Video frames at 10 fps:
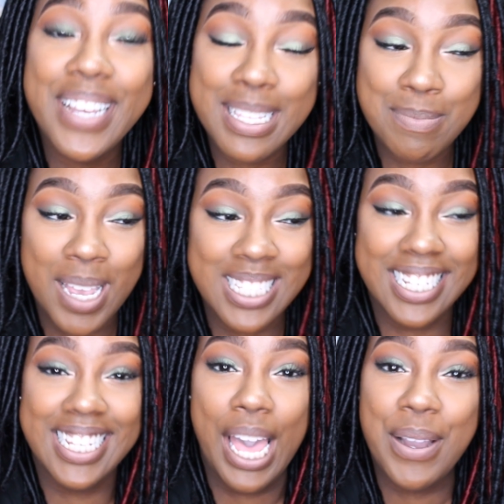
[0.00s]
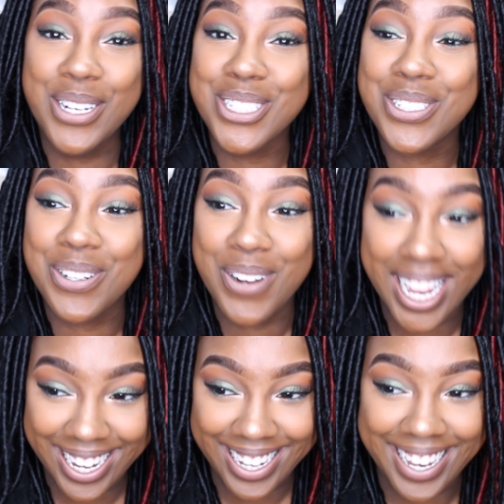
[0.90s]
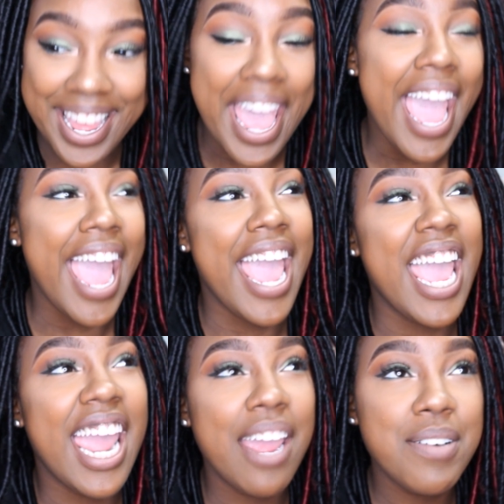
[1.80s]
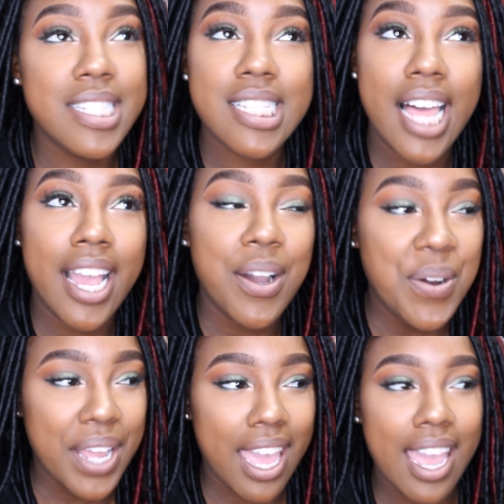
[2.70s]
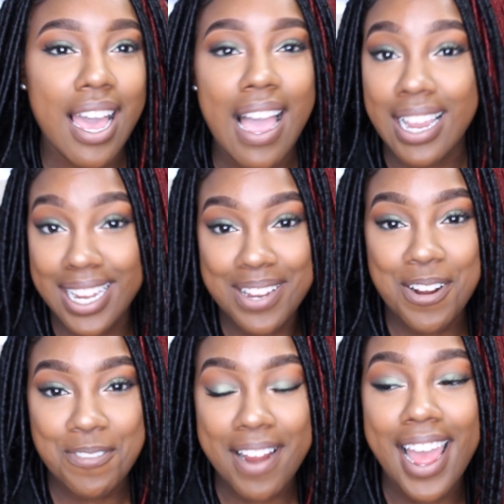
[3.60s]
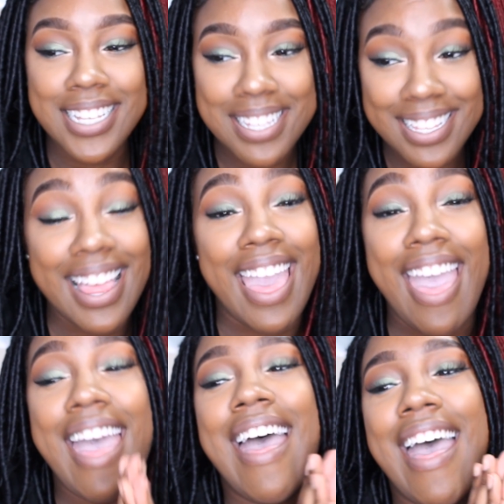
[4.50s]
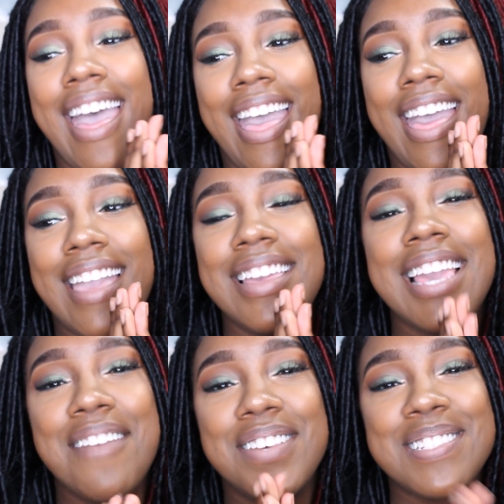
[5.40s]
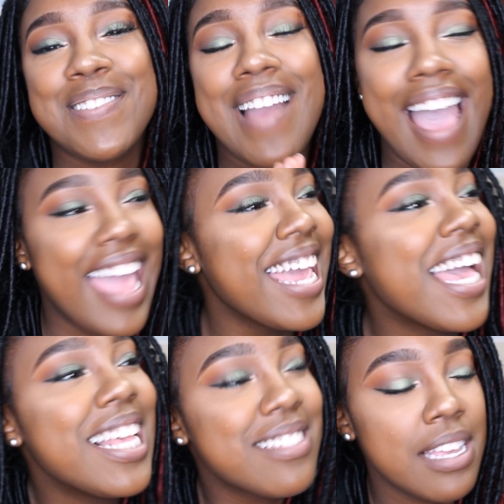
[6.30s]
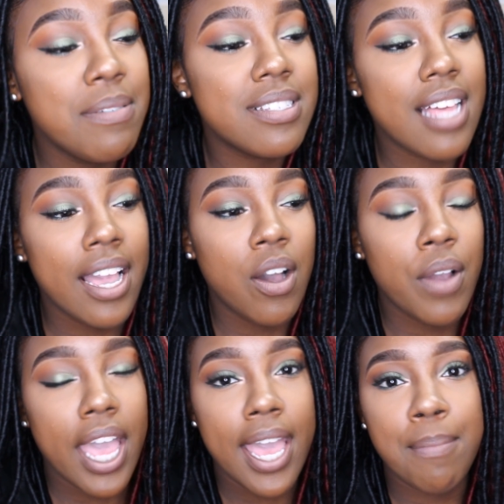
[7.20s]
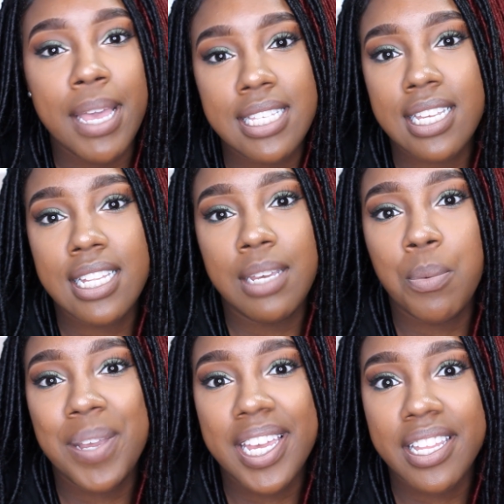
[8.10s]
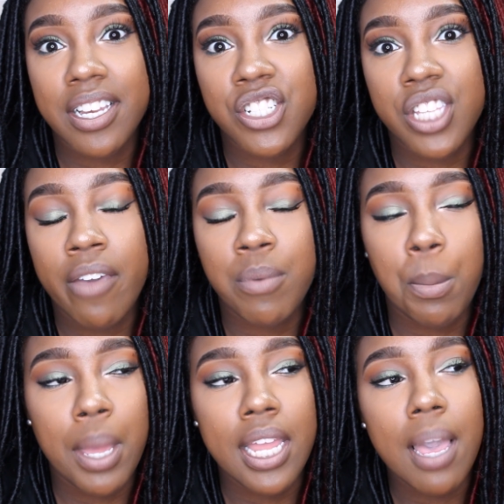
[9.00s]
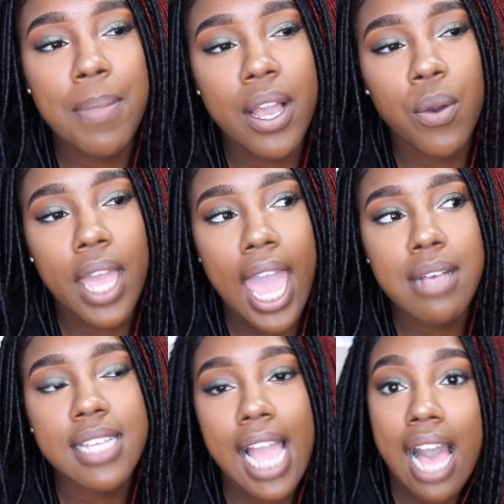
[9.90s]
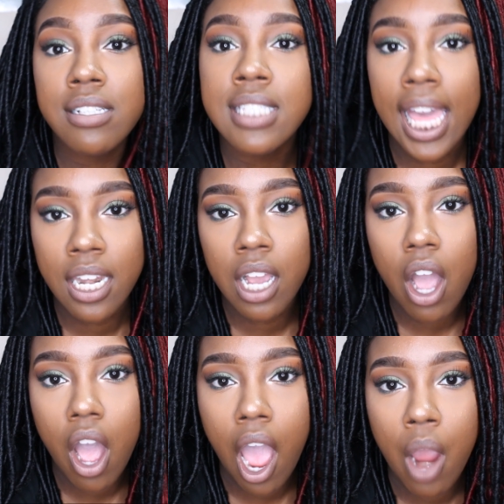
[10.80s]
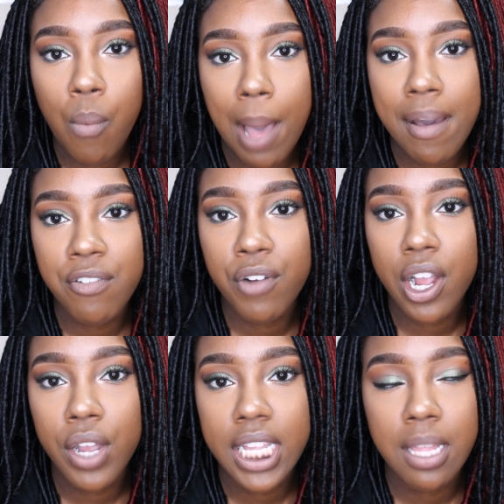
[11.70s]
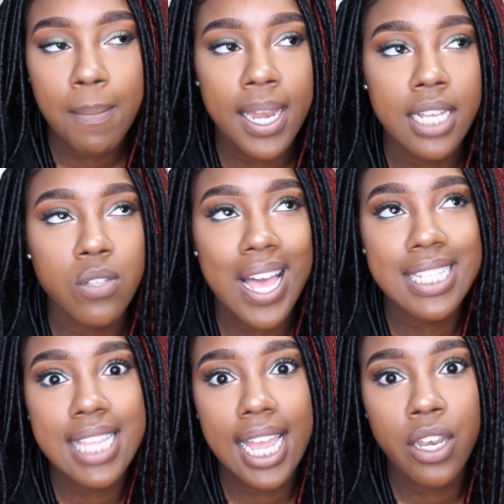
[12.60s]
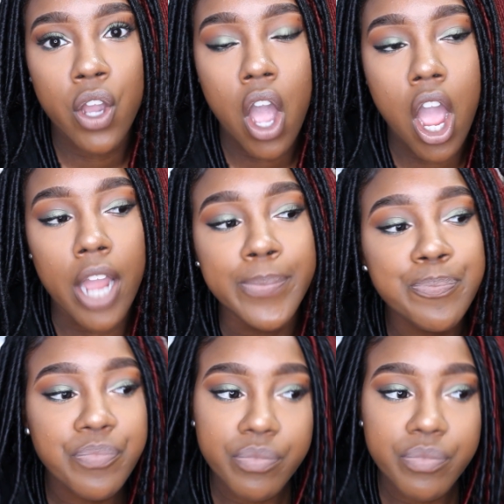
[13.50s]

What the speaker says: we is basically out here stranded. And he was like, okay, I'll give y'all rides. I was like, he gave us a ride. So he was like, okay, basically when we get there, just give him the money. I'm like, okay. I was like, I'll stay in the car while my friend gonna get the money. So I stayed in the car.